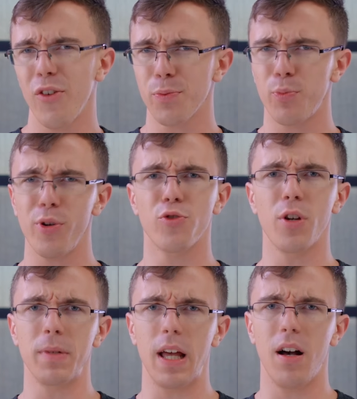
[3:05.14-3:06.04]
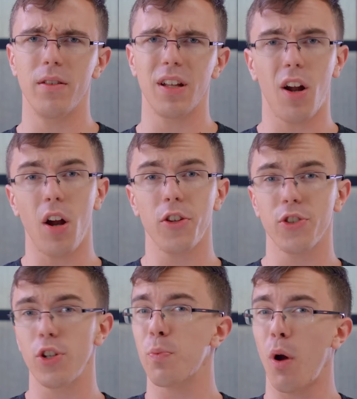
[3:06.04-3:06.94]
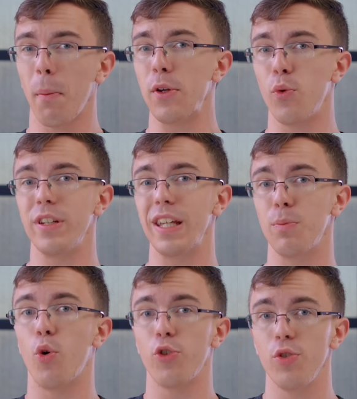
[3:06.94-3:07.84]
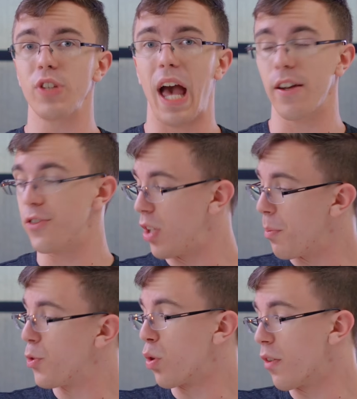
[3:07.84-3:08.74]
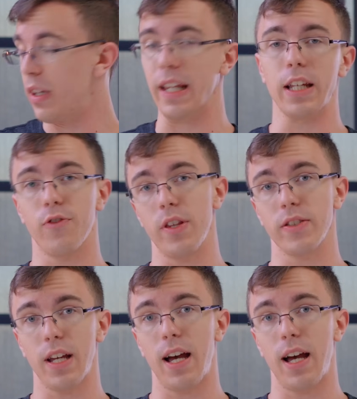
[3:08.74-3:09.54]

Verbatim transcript: However, it's pretty stripped down, and honestly, you're probably going to get more use out of some sort of Linux for this